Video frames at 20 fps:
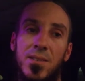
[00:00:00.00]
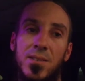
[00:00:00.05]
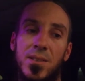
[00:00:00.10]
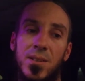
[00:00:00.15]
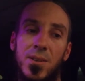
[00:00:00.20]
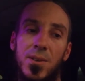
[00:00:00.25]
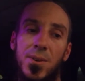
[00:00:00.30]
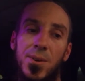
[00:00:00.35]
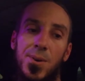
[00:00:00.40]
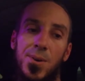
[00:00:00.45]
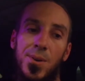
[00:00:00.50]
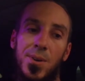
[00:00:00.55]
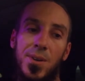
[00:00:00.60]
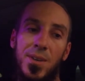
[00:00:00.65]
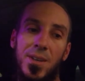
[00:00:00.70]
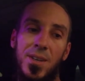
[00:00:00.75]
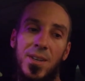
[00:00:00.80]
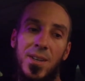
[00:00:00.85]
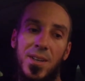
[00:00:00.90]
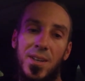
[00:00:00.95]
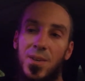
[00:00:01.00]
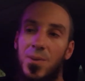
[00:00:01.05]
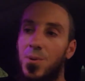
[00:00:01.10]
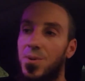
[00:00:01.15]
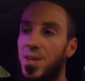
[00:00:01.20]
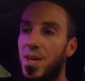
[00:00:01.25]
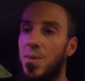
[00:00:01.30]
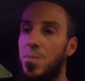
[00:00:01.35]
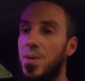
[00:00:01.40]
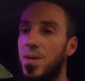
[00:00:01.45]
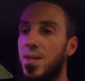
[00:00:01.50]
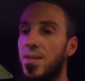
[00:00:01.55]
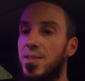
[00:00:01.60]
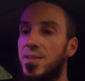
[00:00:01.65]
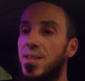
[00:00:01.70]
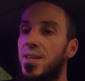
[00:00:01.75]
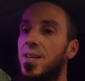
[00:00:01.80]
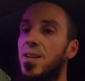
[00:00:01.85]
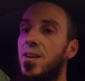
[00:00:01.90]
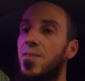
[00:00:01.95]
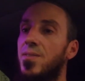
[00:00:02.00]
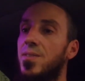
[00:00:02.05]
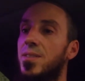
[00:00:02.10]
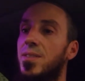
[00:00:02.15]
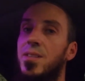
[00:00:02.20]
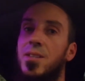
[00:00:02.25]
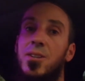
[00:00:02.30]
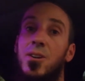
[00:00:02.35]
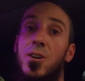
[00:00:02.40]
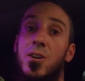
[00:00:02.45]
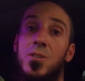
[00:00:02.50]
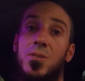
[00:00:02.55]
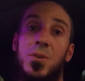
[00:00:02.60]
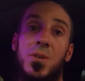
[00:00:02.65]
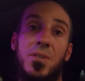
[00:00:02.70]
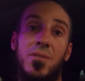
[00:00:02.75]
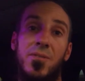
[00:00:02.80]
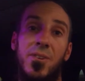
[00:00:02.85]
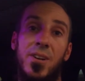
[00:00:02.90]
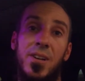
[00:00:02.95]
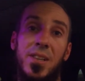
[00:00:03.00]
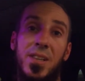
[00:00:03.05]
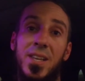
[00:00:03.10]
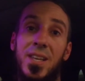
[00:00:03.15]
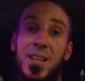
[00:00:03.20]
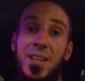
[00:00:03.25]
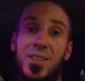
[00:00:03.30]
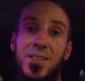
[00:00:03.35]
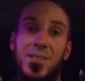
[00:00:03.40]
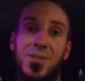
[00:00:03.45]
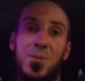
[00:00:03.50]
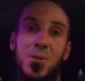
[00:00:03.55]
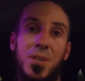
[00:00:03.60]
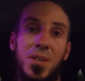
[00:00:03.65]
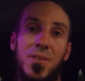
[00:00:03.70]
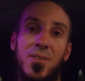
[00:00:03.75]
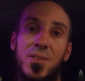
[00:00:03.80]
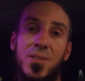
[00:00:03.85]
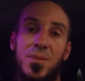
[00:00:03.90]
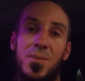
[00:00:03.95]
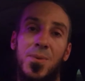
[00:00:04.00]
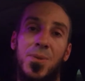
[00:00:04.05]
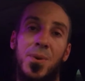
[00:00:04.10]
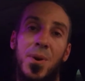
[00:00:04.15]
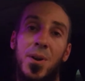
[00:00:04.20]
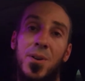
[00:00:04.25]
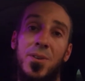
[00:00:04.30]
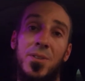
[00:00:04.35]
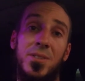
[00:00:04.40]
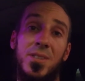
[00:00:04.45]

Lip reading: So with that being said, obviously the car's running very lean, and so when you give it some throttle,